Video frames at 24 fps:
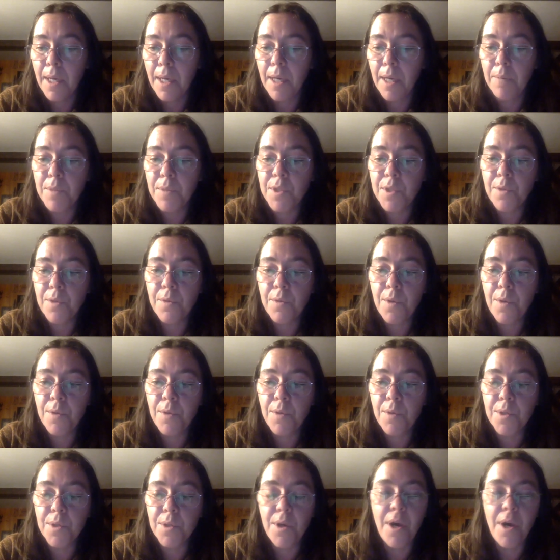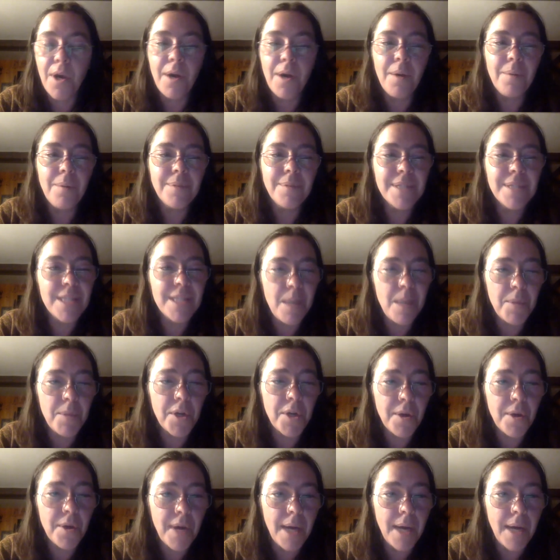So those are all summer
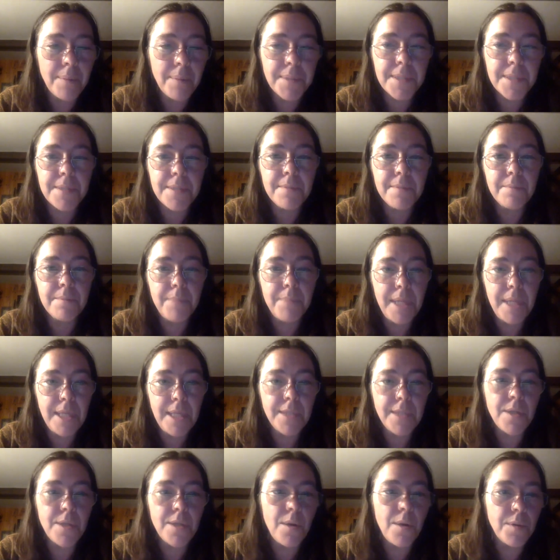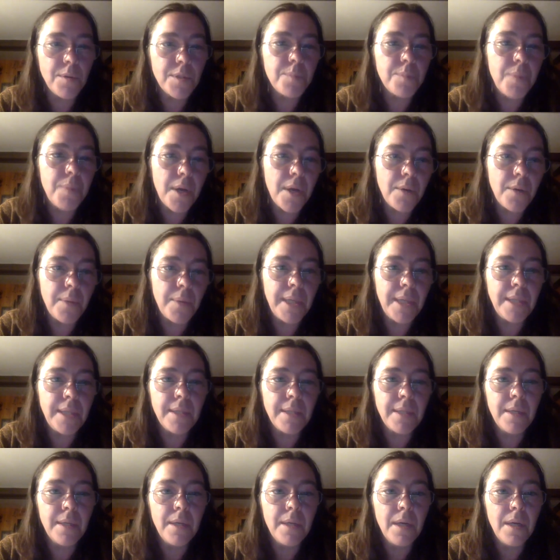crops: peas, oats, buckwheat.
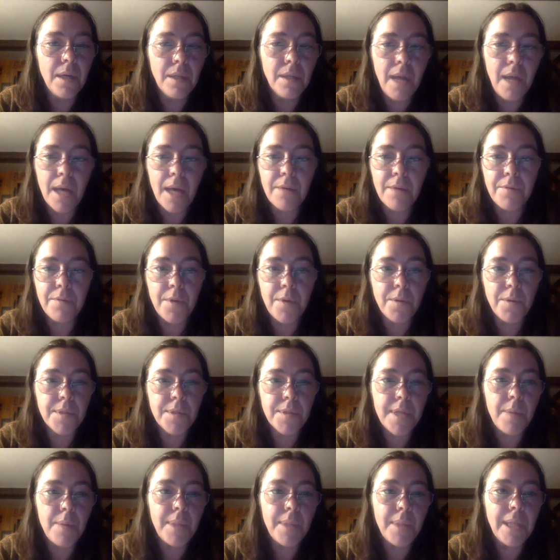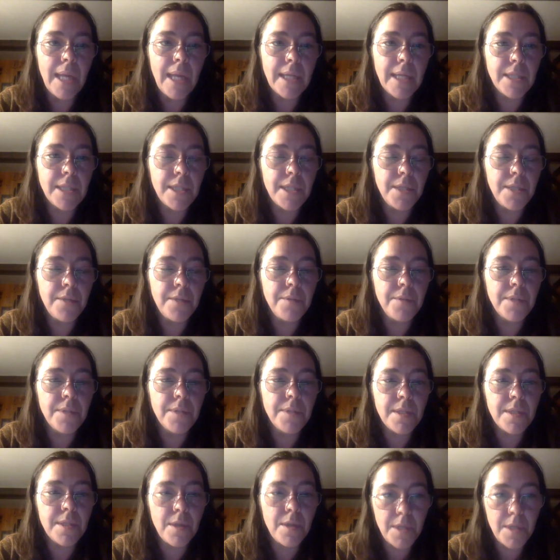A lot of those that we like to use
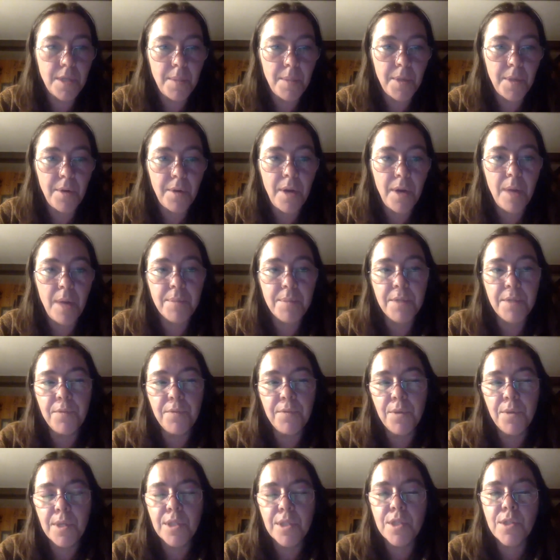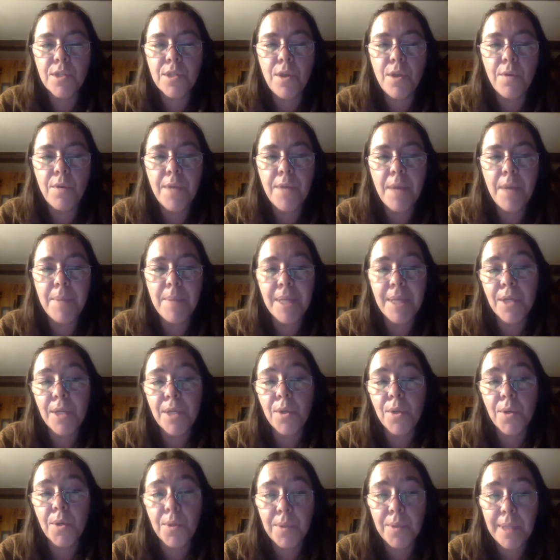as our summer crops. If you can sow them in
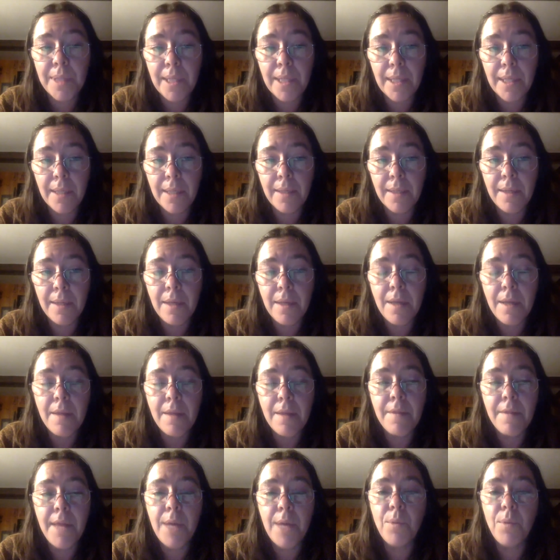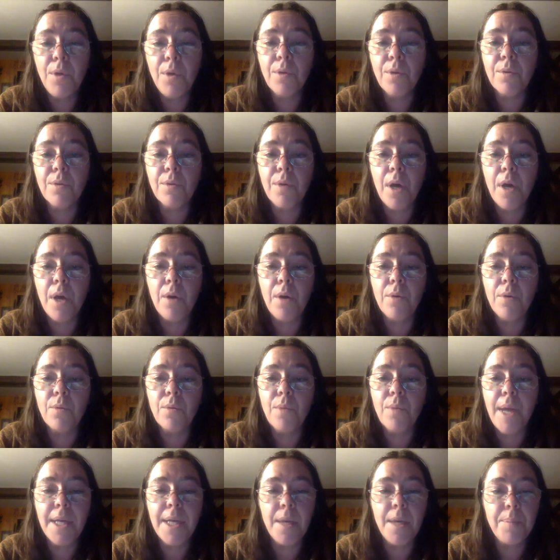early, they will grow
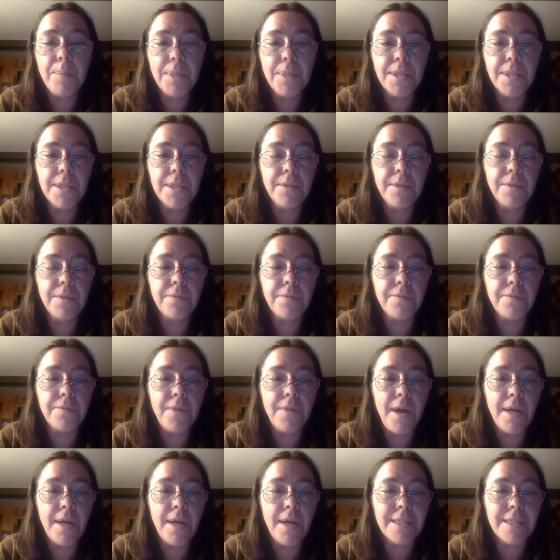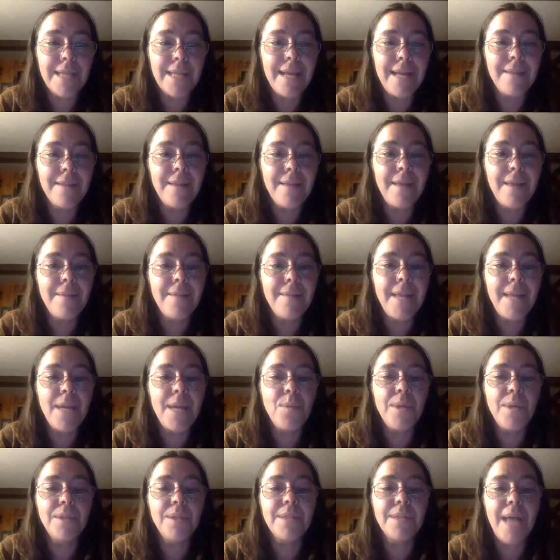right up until the frost, and then they
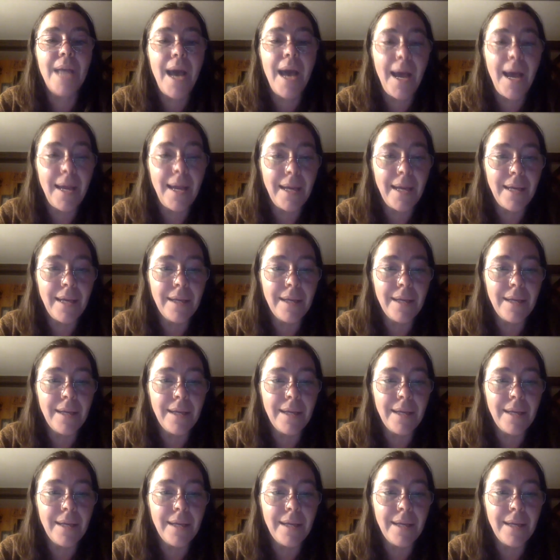will die.